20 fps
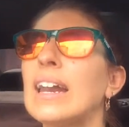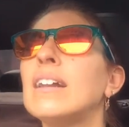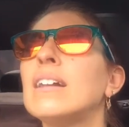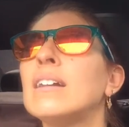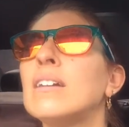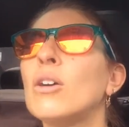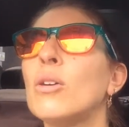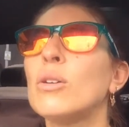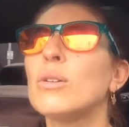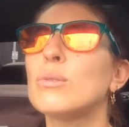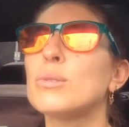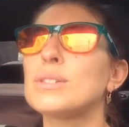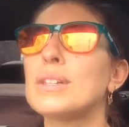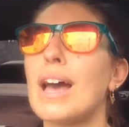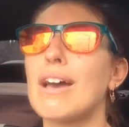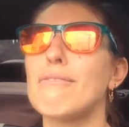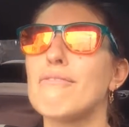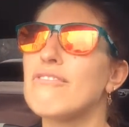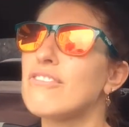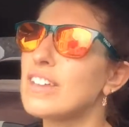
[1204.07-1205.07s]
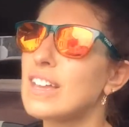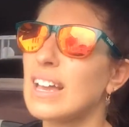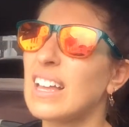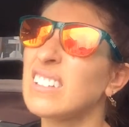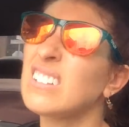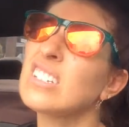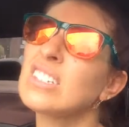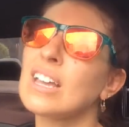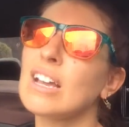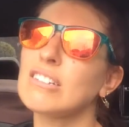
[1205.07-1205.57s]
I didn't know it was not vegan.
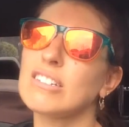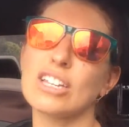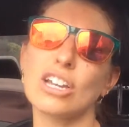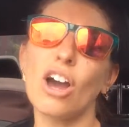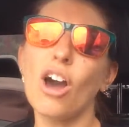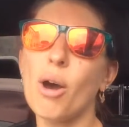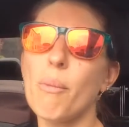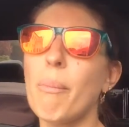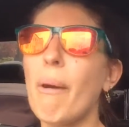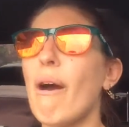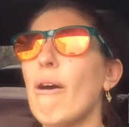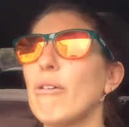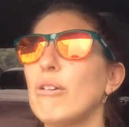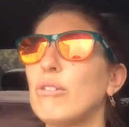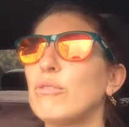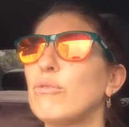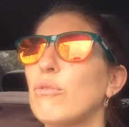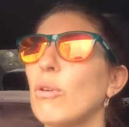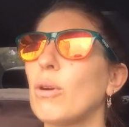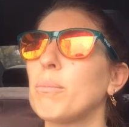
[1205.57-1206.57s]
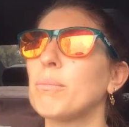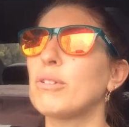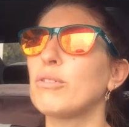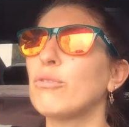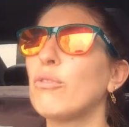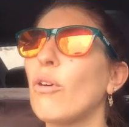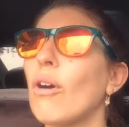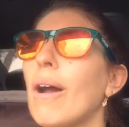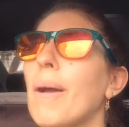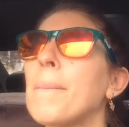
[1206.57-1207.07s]
I just thought it was like, oh, powdered form
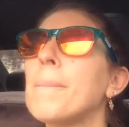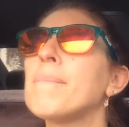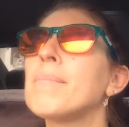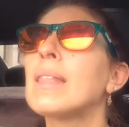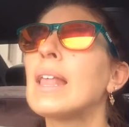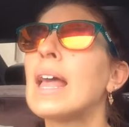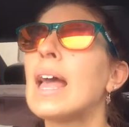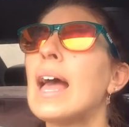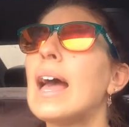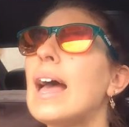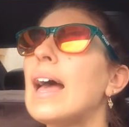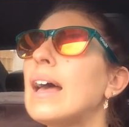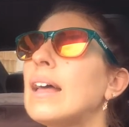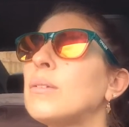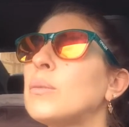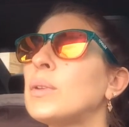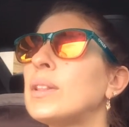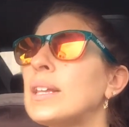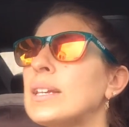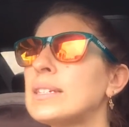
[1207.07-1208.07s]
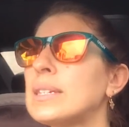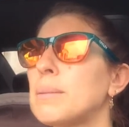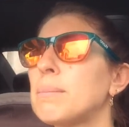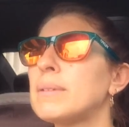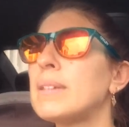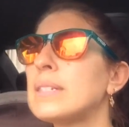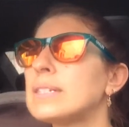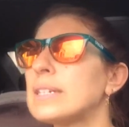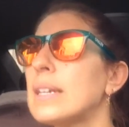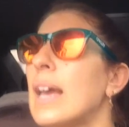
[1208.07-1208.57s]
before. And when they say
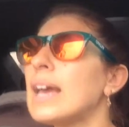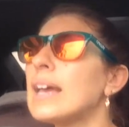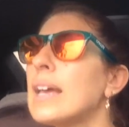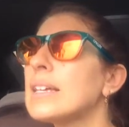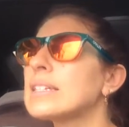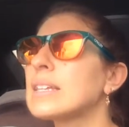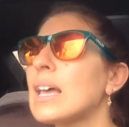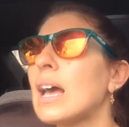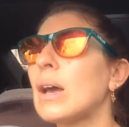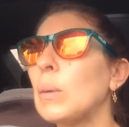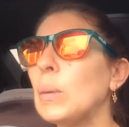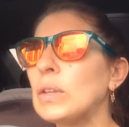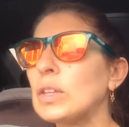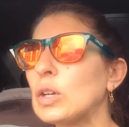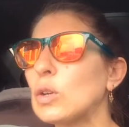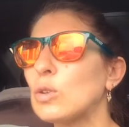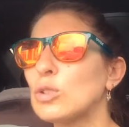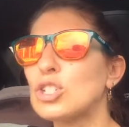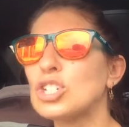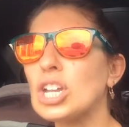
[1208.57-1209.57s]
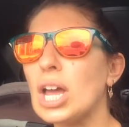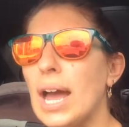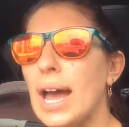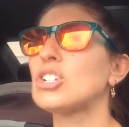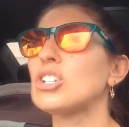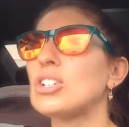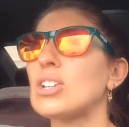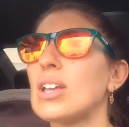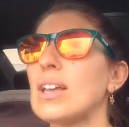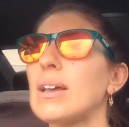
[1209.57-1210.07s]
BCAs, I went to go
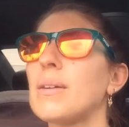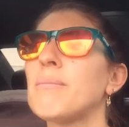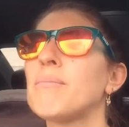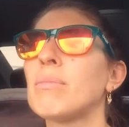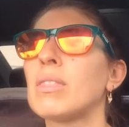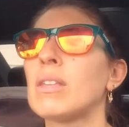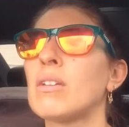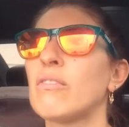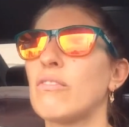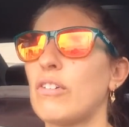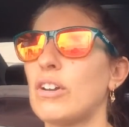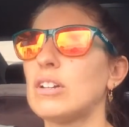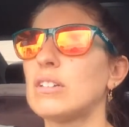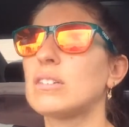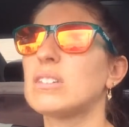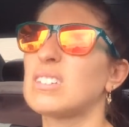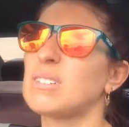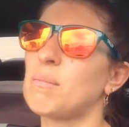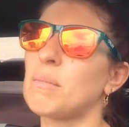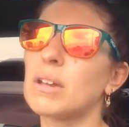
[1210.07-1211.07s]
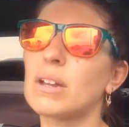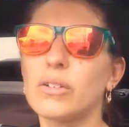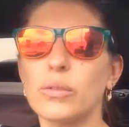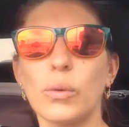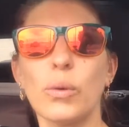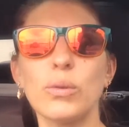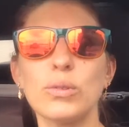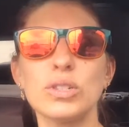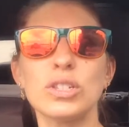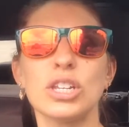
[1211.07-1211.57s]
check it first because I'm like
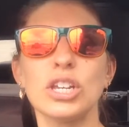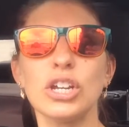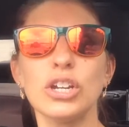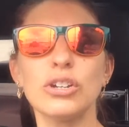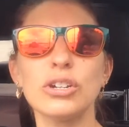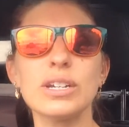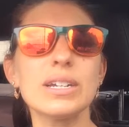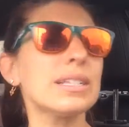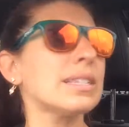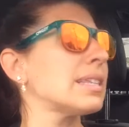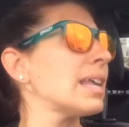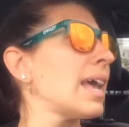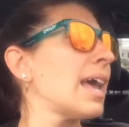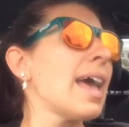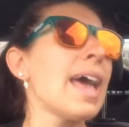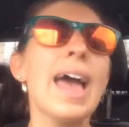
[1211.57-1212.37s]
always curious.